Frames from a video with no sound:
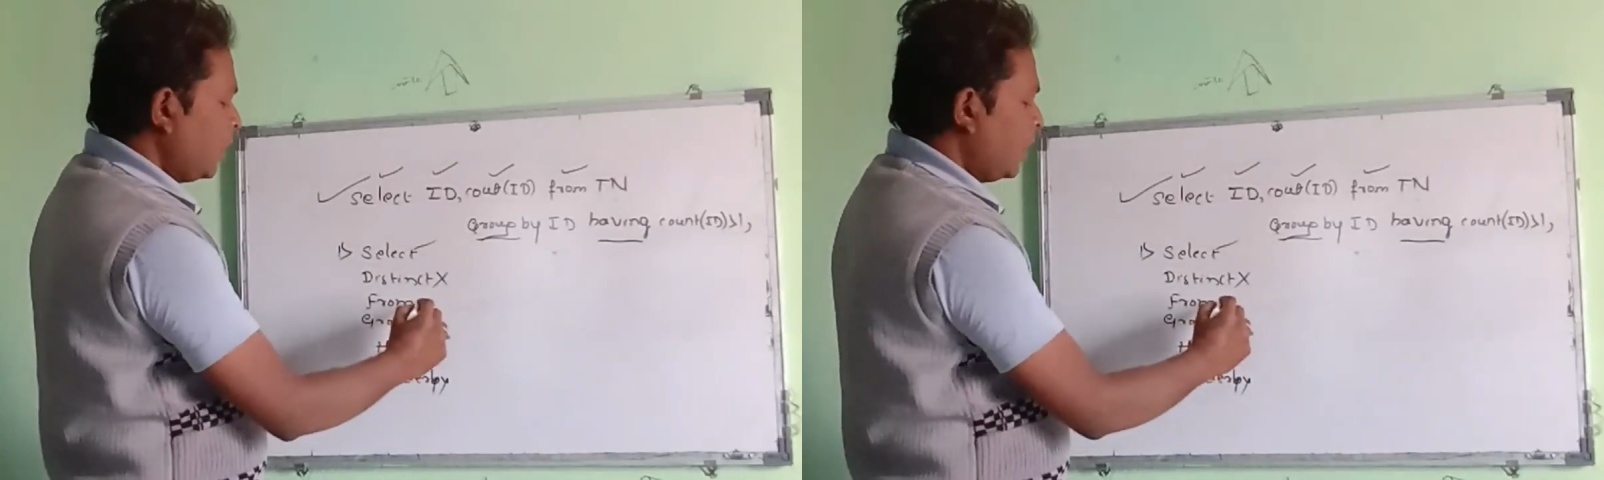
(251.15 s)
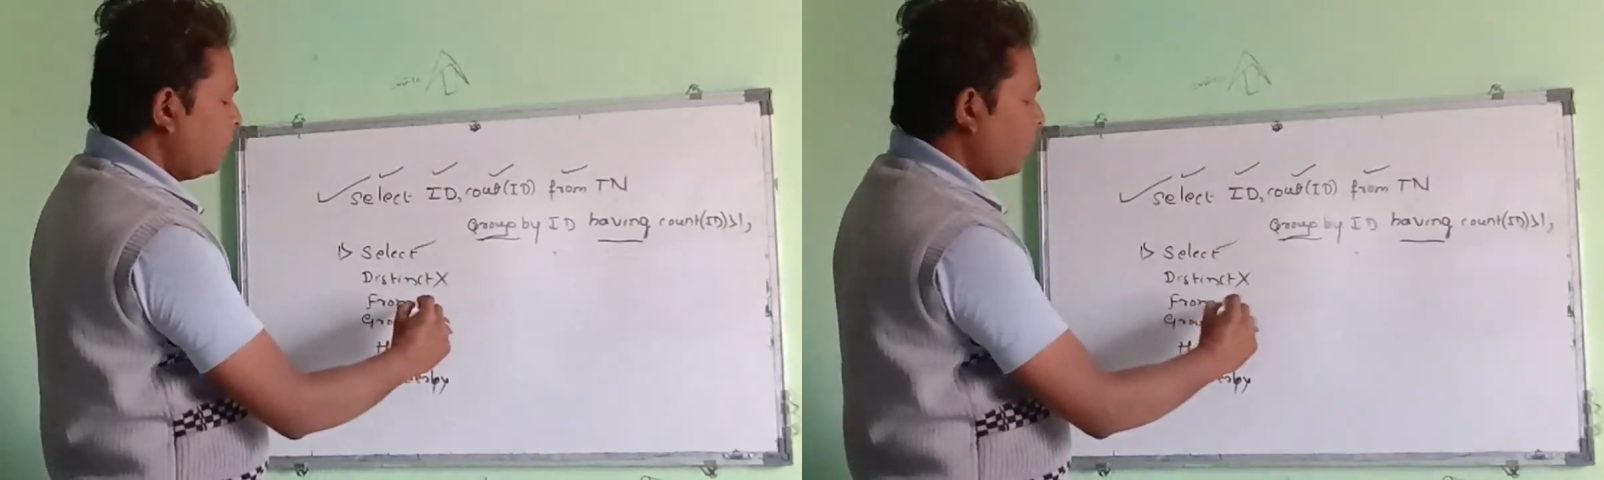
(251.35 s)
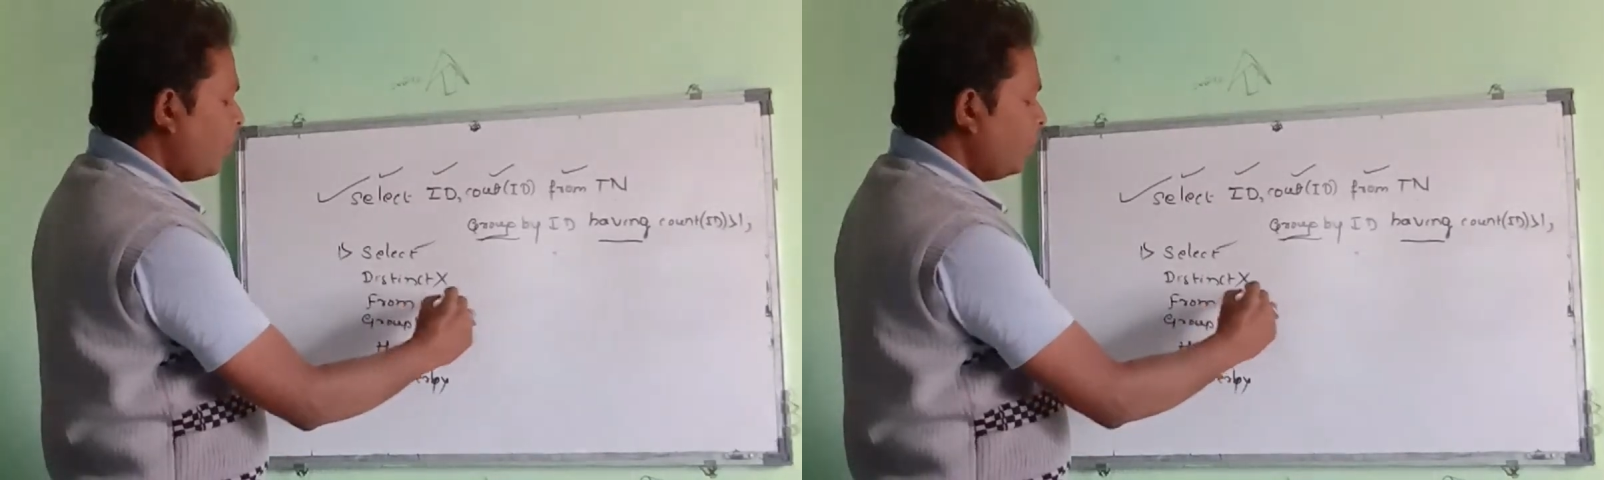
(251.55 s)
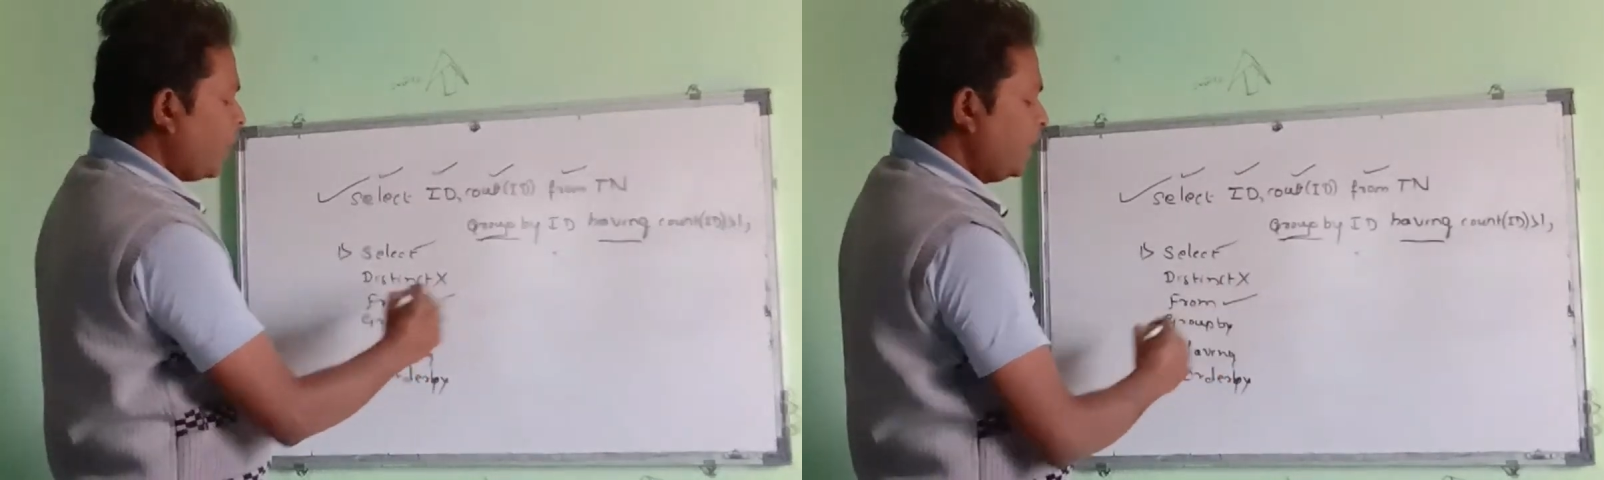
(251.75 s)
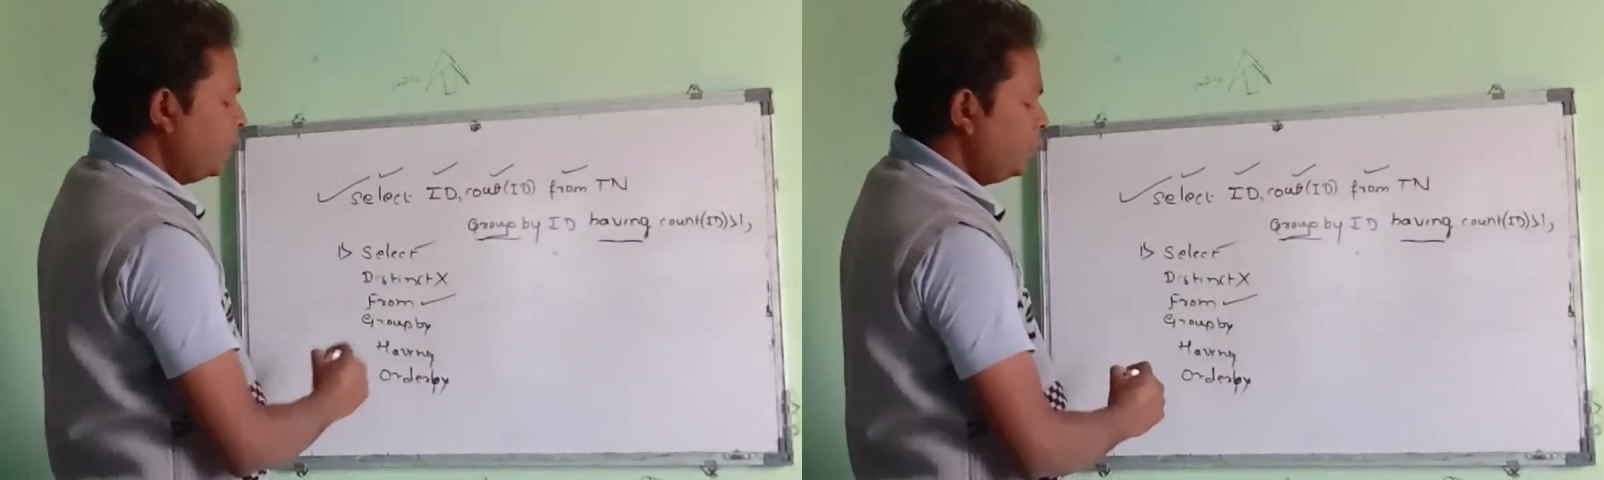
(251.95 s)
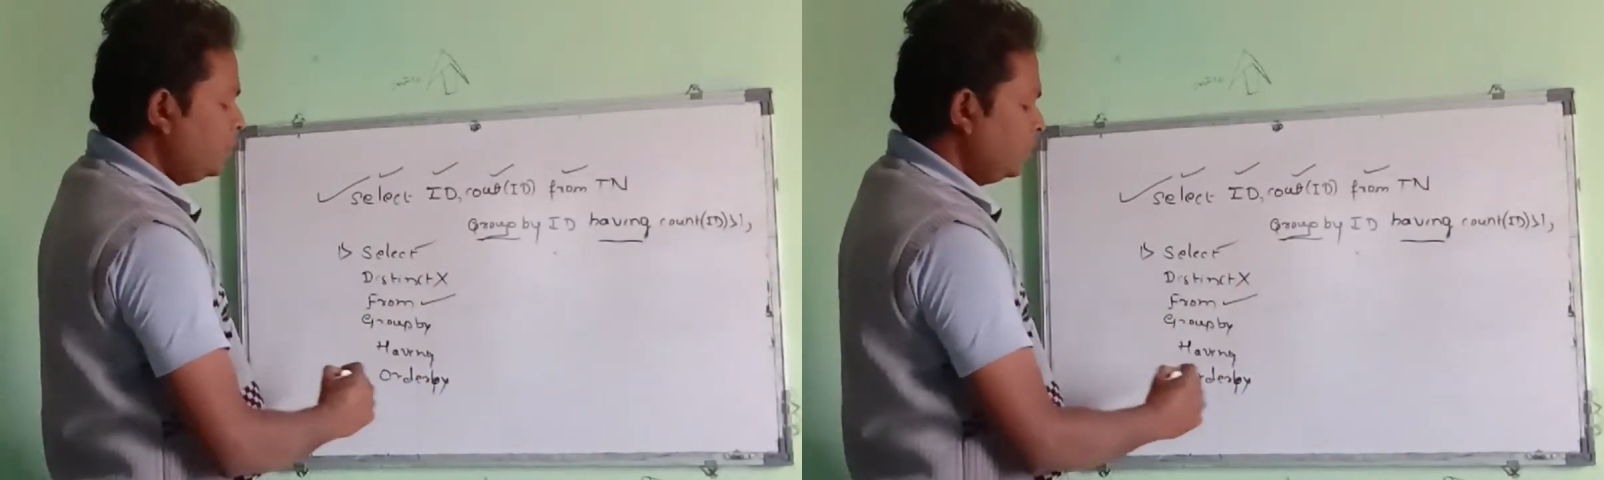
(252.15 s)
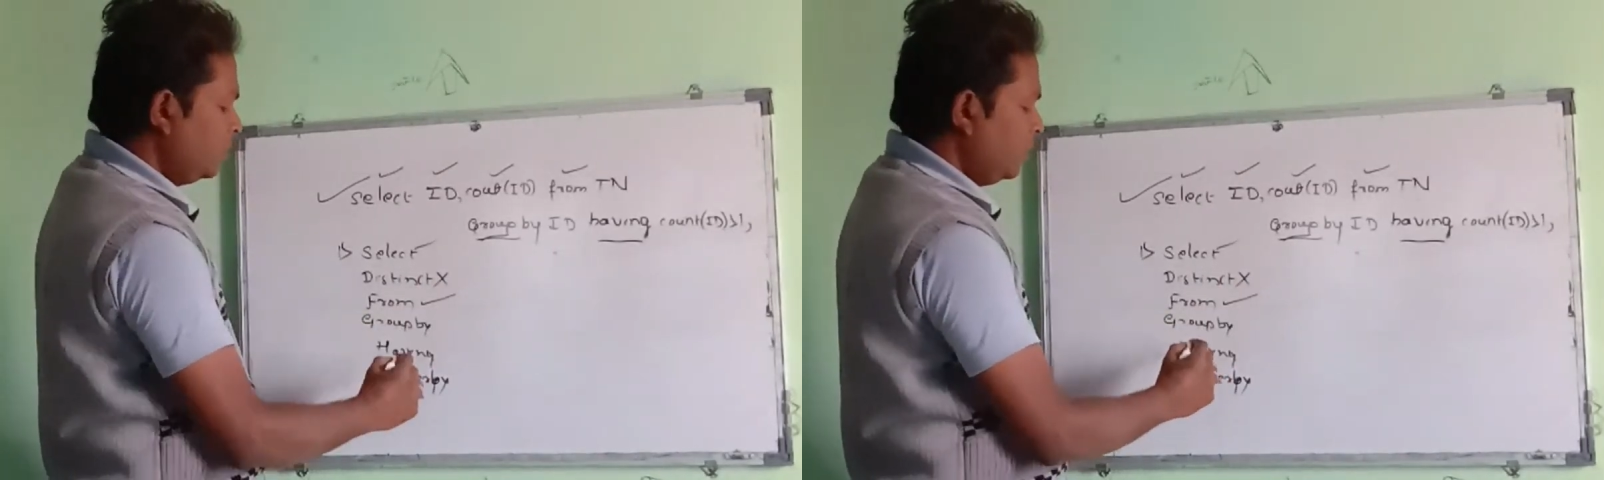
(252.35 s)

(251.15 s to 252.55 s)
and from I used.